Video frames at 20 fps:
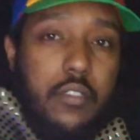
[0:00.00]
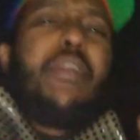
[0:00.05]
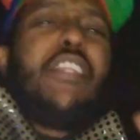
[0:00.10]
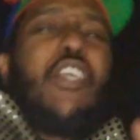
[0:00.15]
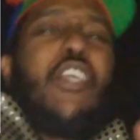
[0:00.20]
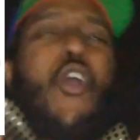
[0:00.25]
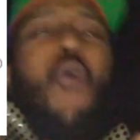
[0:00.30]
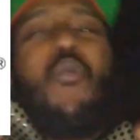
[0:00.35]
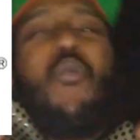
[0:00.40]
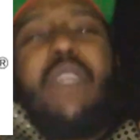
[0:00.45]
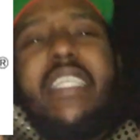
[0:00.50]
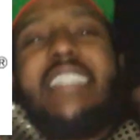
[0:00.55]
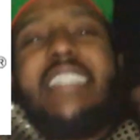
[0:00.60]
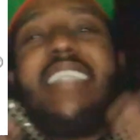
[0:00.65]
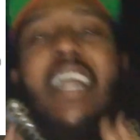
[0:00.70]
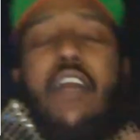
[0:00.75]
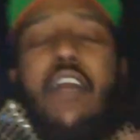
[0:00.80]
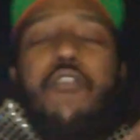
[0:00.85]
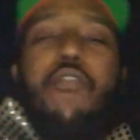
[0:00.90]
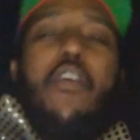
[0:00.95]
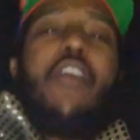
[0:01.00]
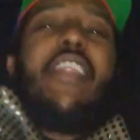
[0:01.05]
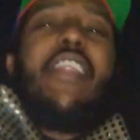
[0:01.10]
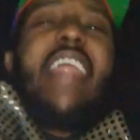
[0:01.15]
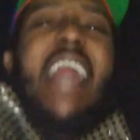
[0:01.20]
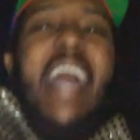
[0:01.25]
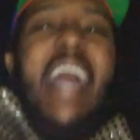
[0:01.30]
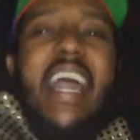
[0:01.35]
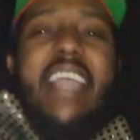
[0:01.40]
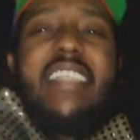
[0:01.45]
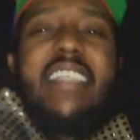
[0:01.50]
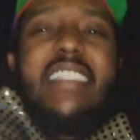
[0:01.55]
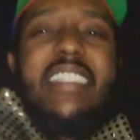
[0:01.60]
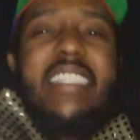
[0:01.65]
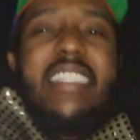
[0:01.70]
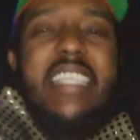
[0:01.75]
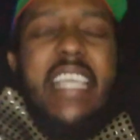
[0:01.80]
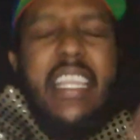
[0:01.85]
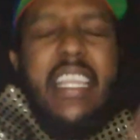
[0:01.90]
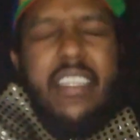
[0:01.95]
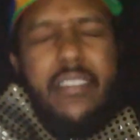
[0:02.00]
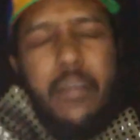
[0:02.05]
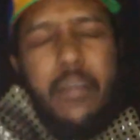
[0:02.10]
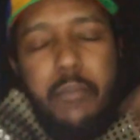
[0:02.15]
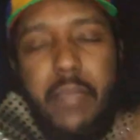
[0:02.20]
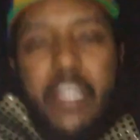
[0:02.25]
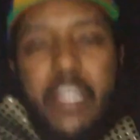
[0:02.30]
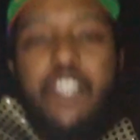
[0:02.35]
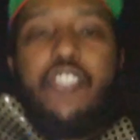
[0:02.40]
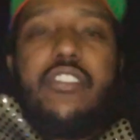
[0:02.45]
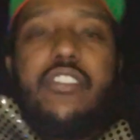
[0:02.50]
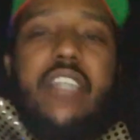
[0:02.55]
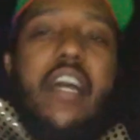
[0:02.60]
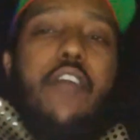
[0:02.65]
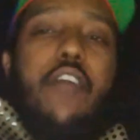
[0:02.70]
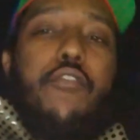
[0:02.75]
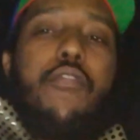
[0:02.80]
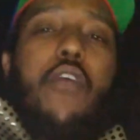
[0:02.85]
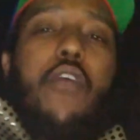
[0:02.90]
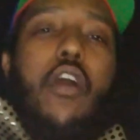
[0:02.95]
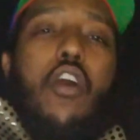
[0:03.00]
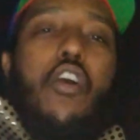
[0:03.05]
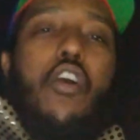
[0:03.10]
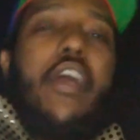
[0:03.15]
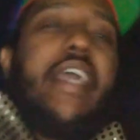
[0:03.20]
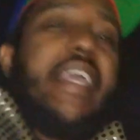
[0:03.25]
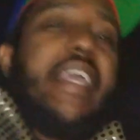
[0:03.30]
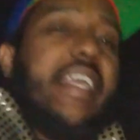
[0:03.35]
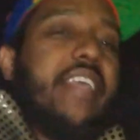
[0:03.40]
But the only downfall that I see, and it's a major downfall,